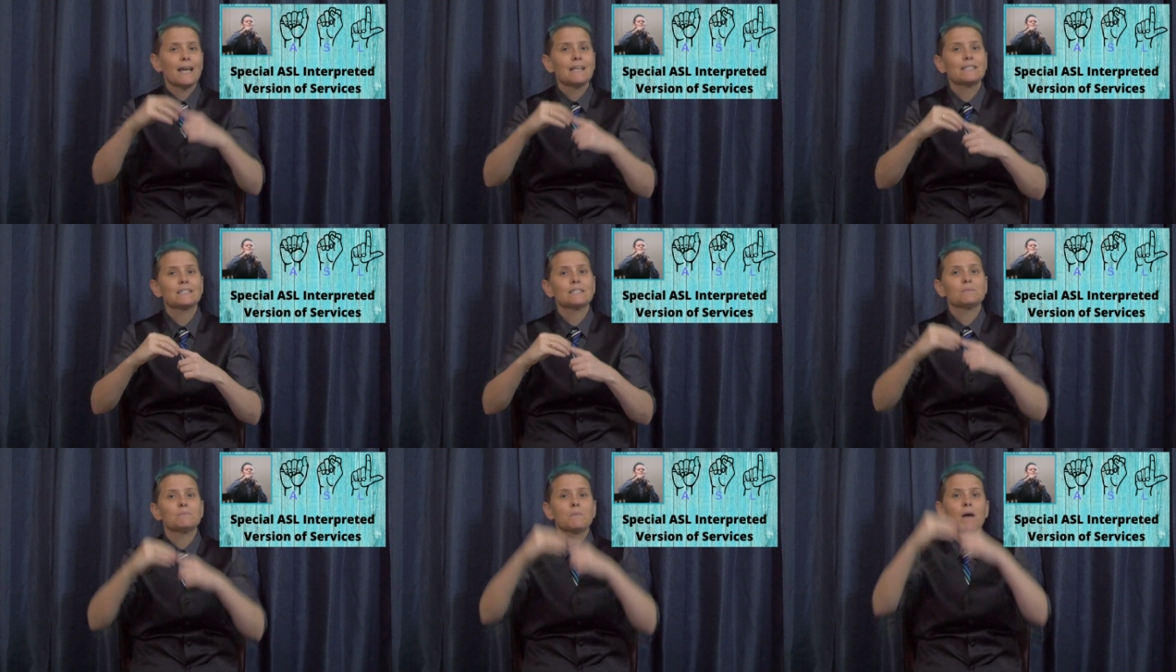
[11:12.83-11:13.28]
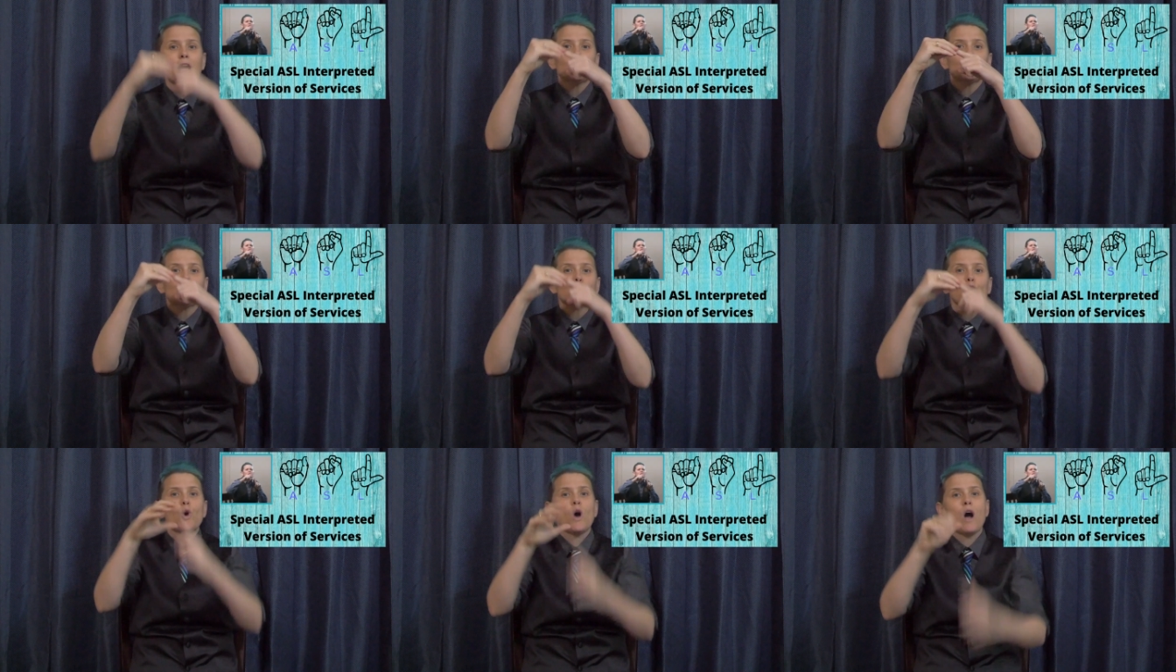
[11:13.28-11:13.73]

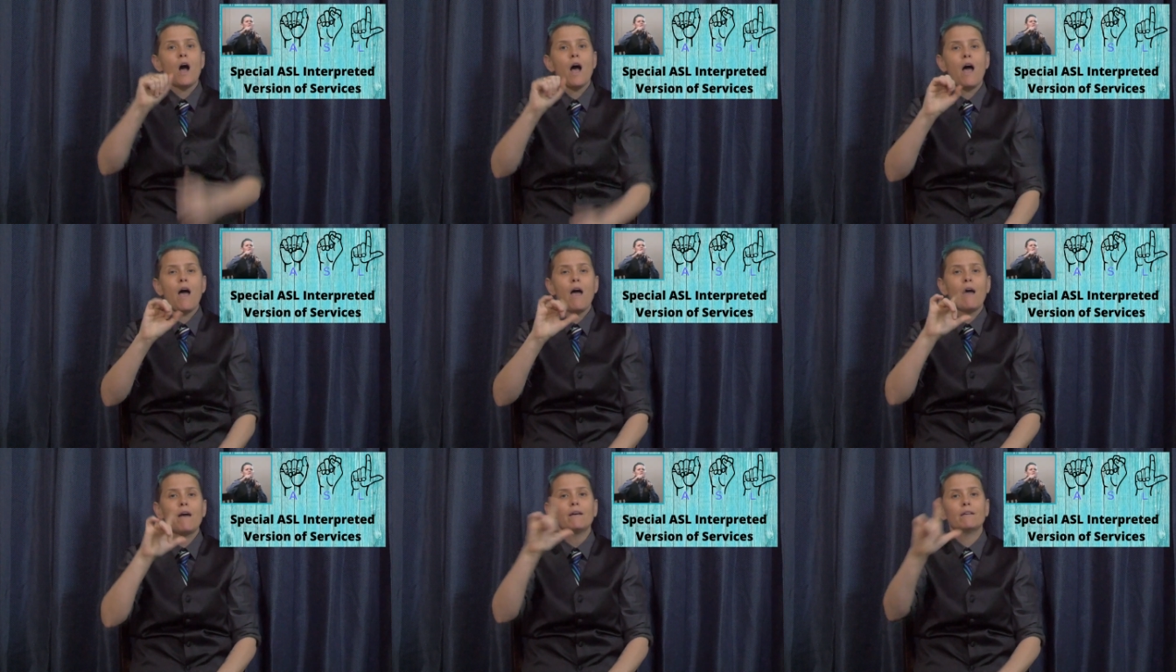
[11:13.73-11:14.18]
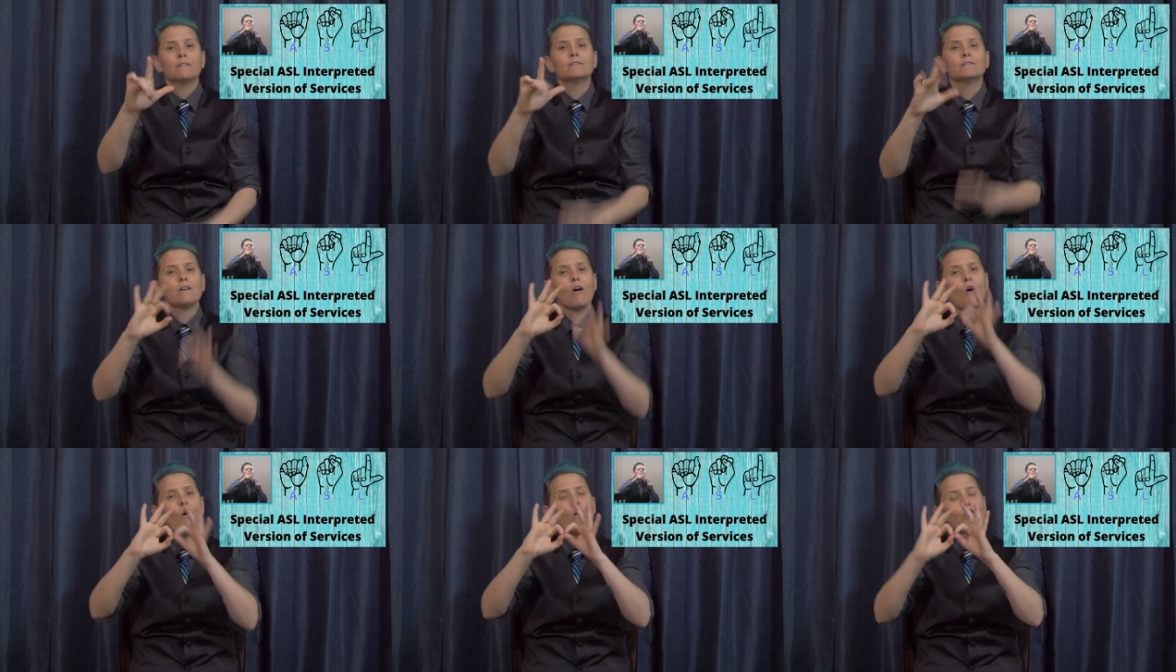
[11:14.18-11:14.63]
ASL interpreted
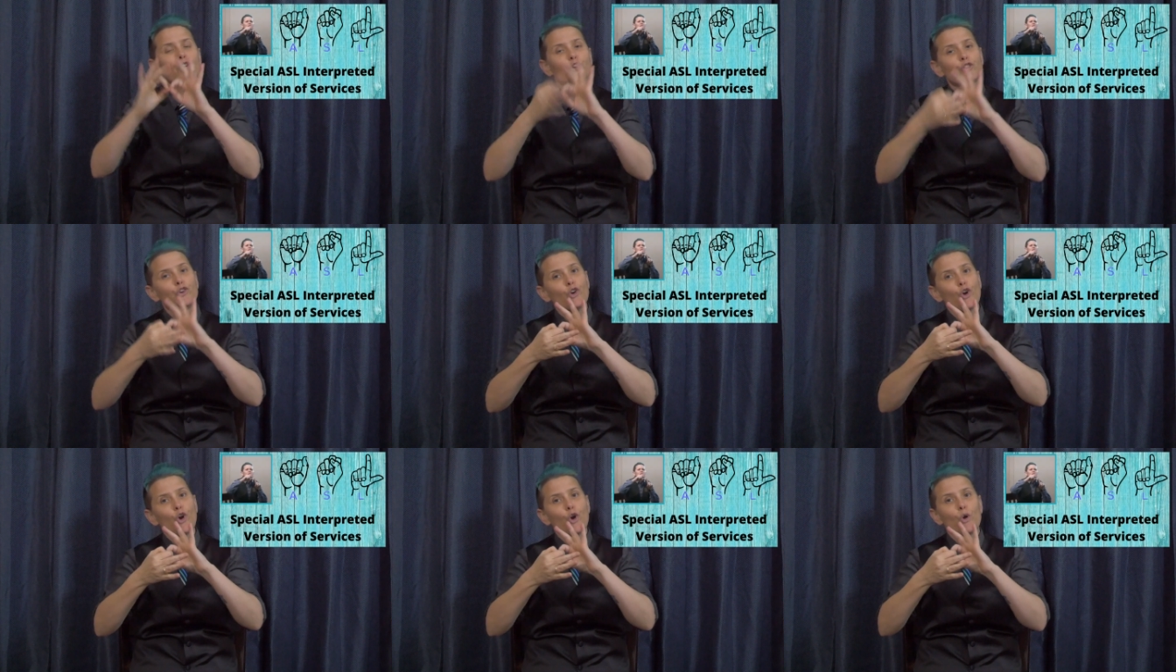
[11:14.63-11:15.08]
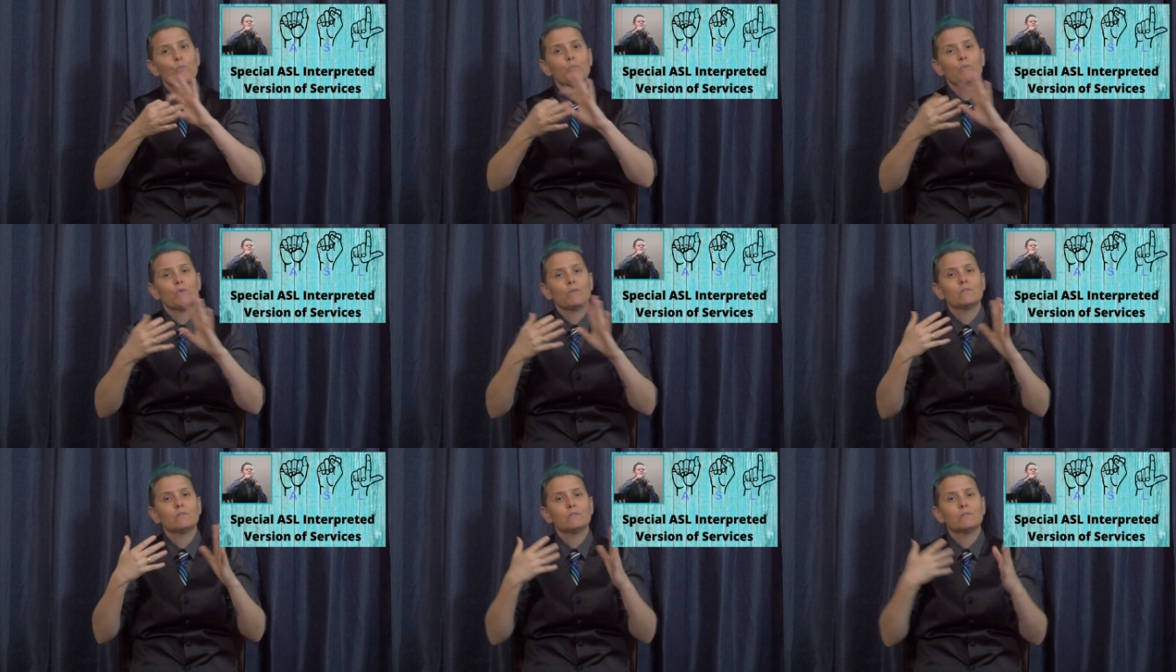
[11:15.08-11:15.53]
version of the
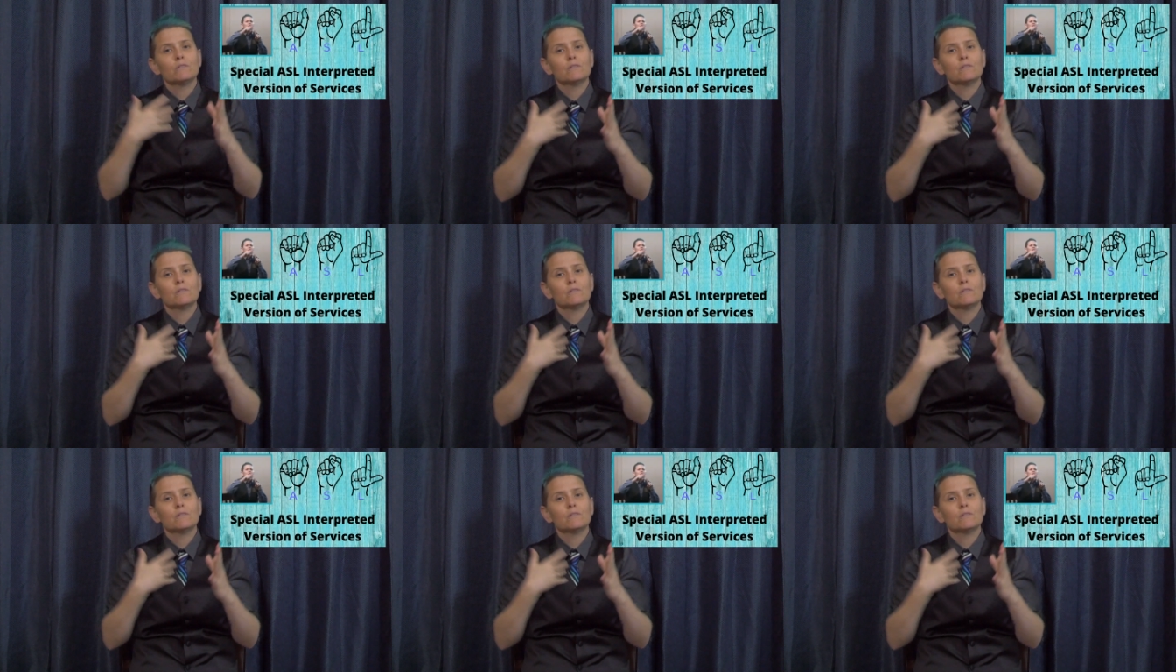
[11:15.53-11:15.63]
service.